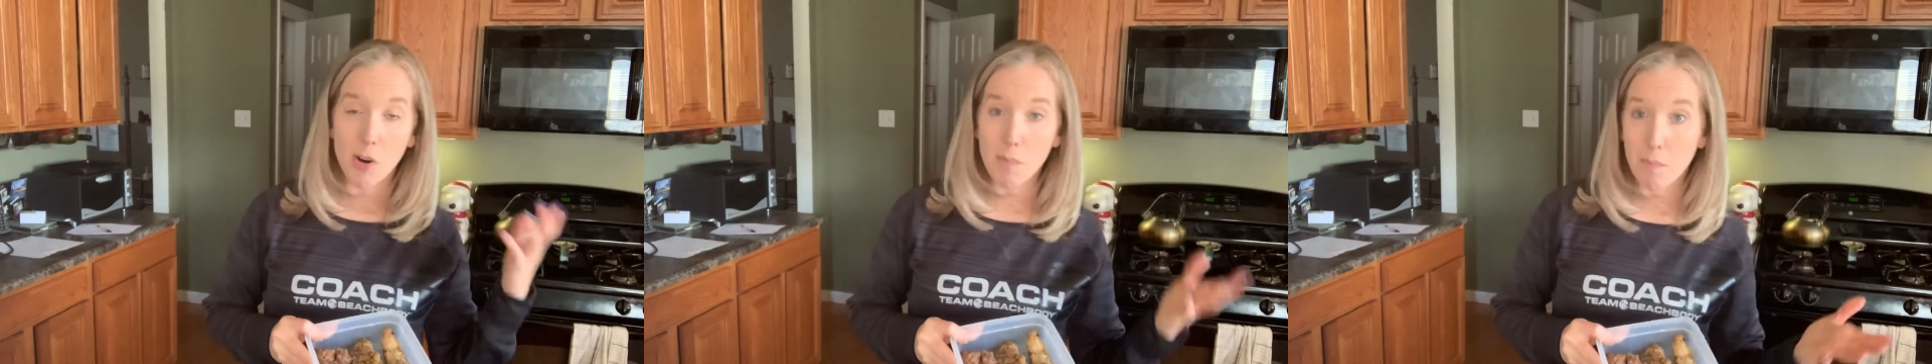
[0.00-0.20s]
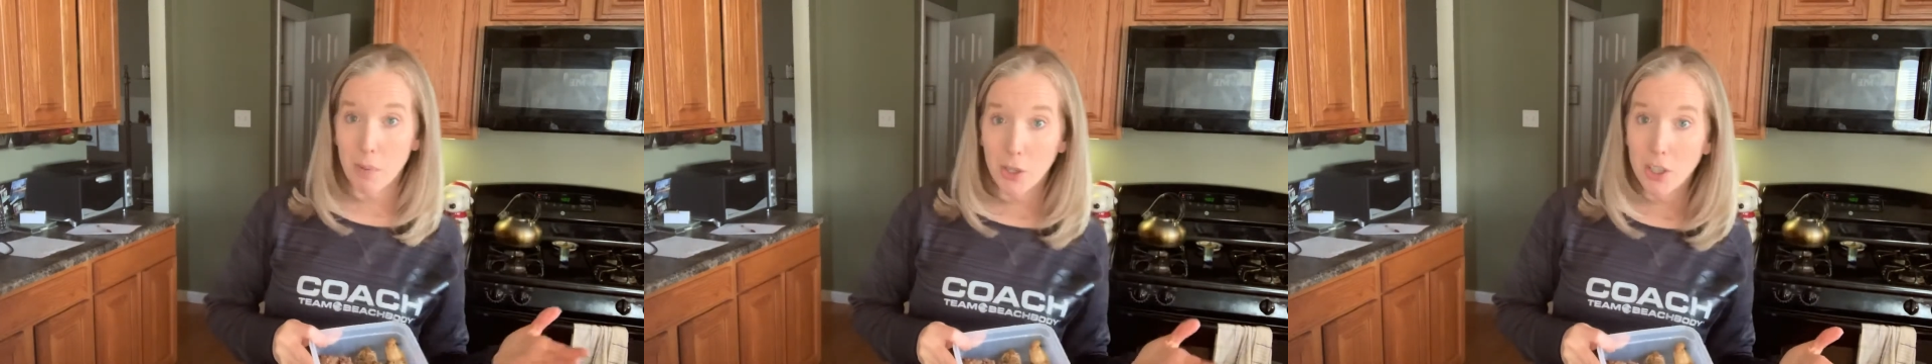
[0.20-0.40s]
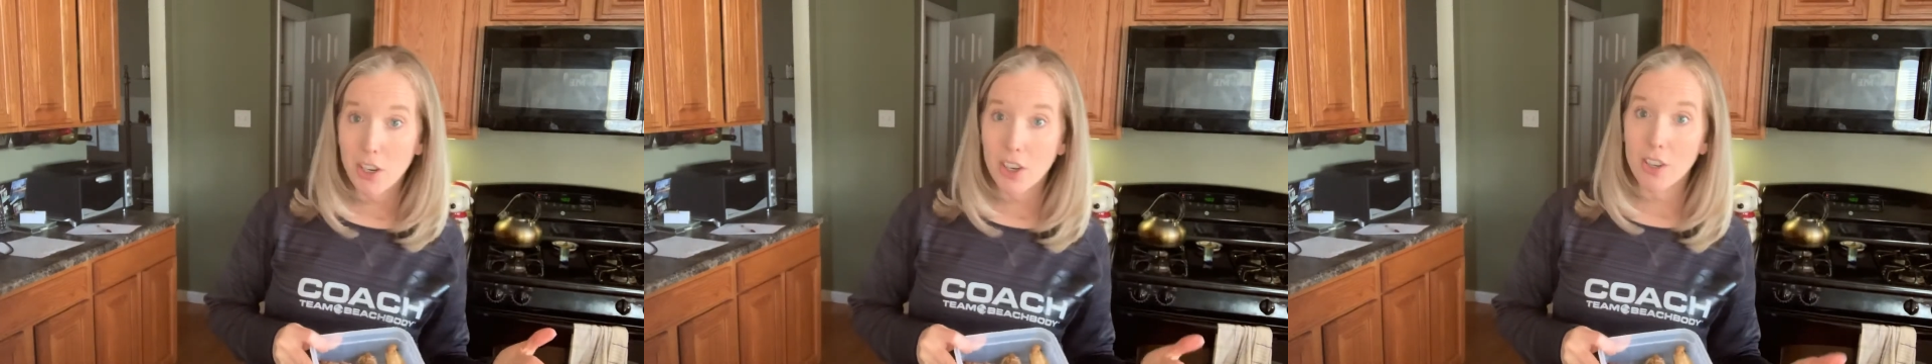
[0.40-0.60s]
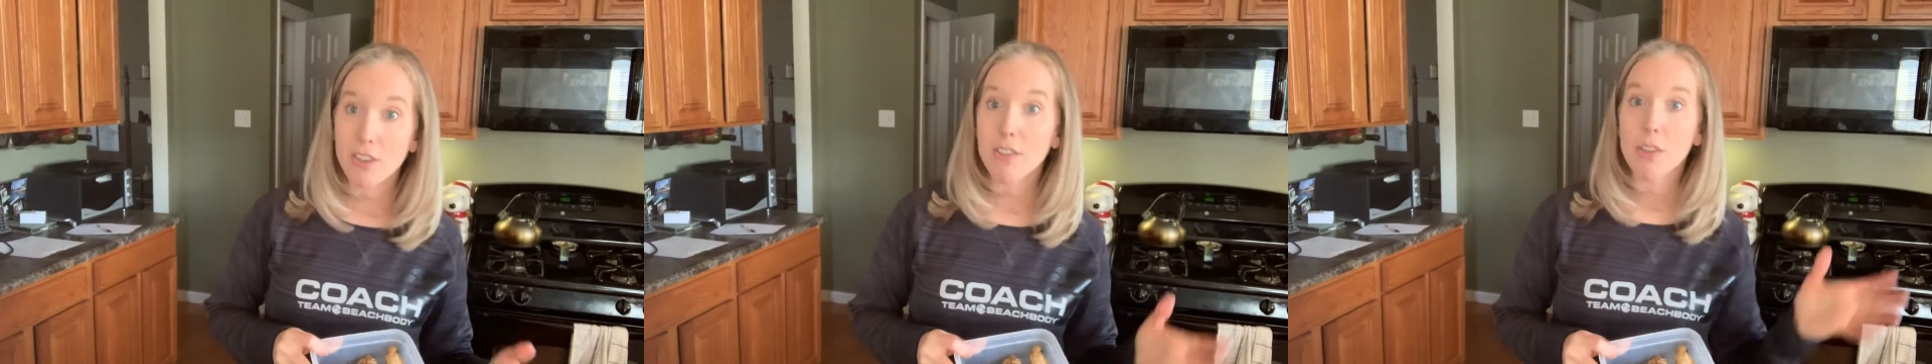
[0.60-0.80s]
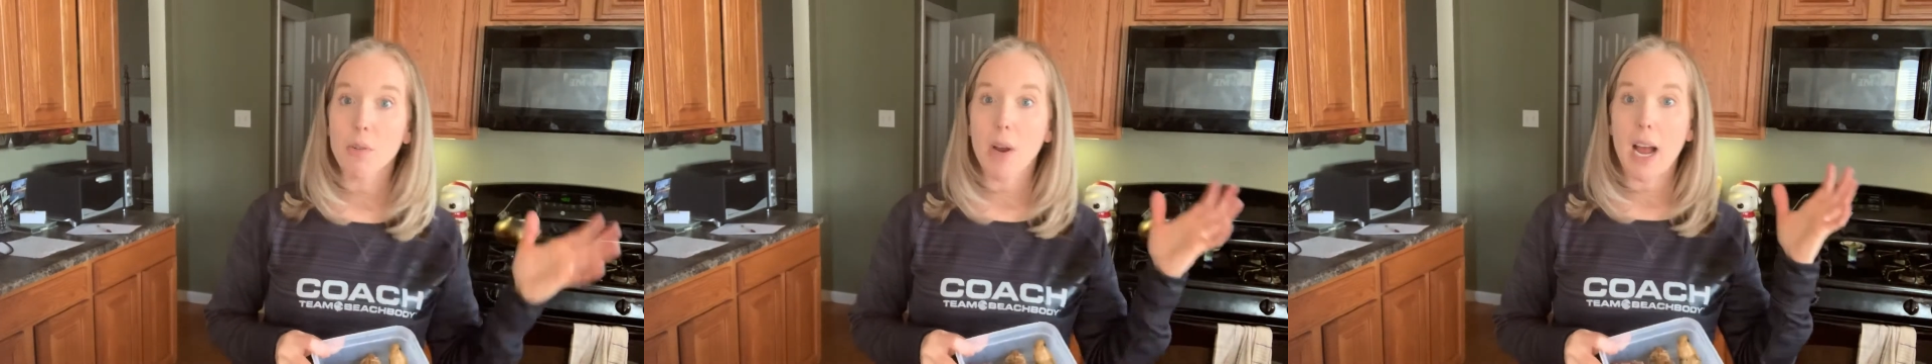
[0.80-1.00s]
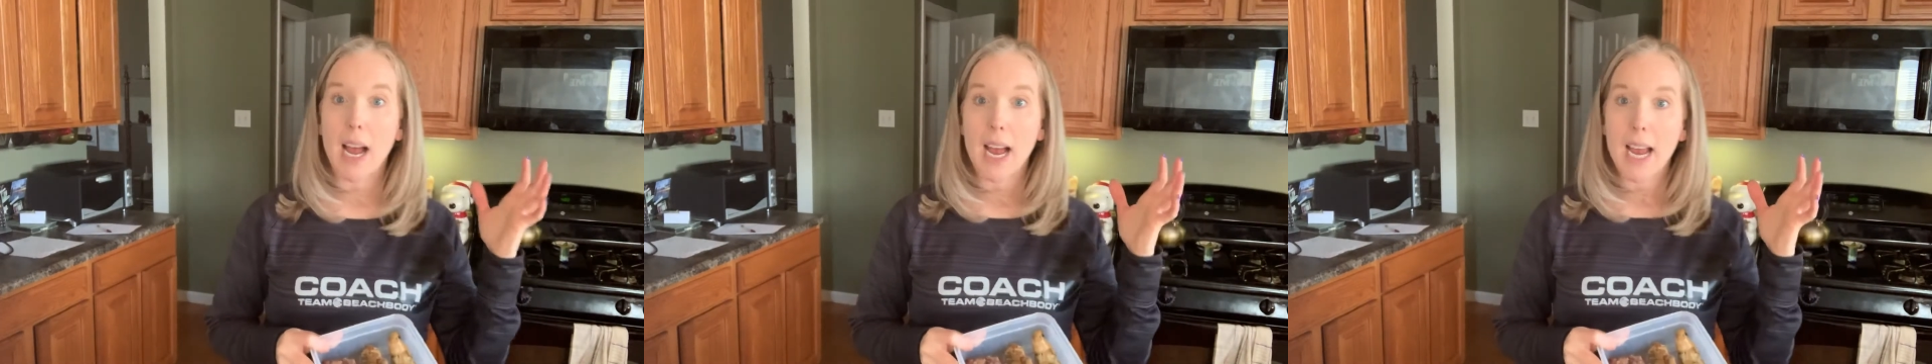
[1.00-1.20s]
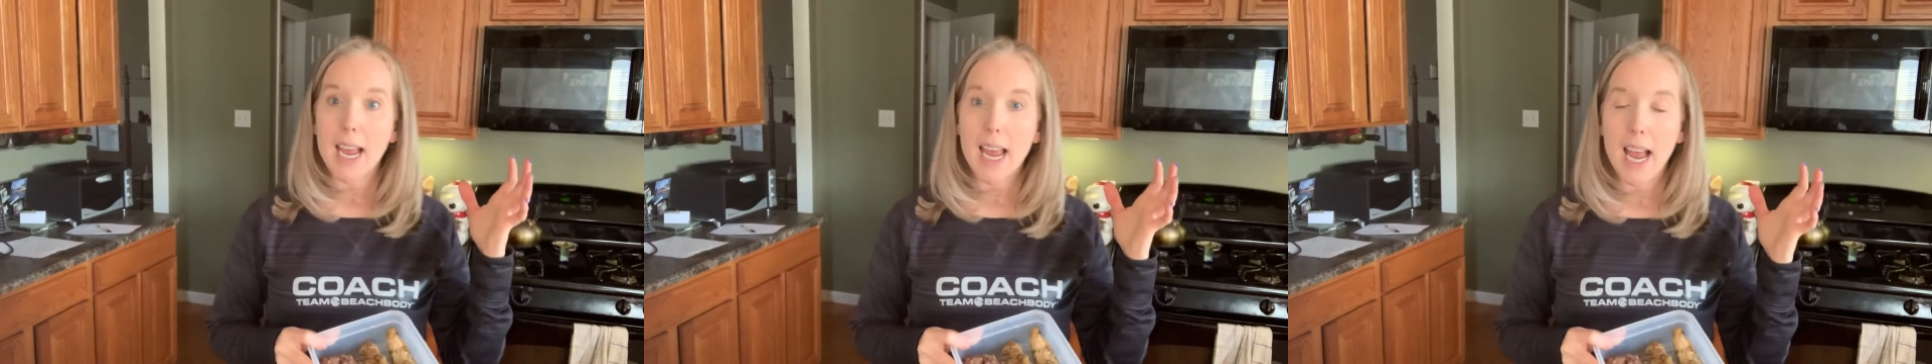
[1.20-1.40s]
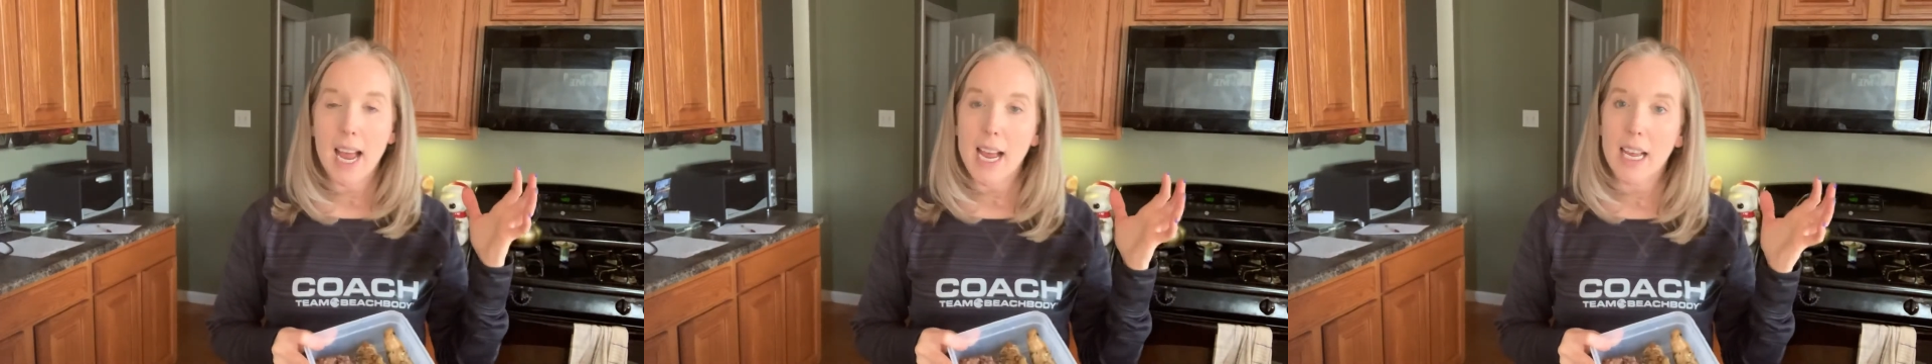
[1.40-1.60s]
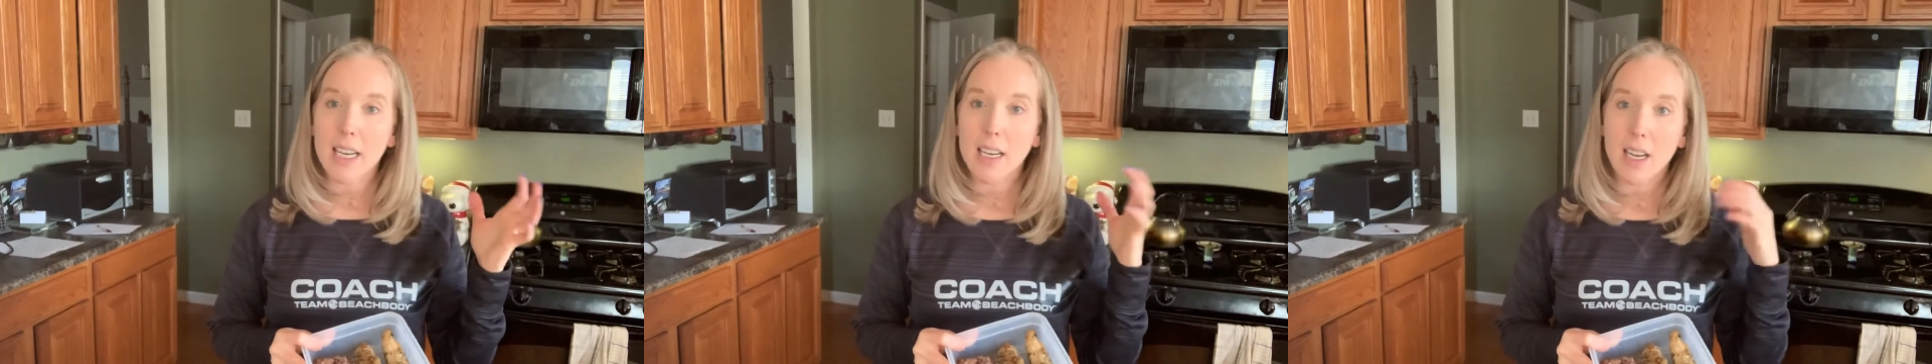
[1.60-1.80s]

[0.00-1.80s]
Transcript: burgers, I had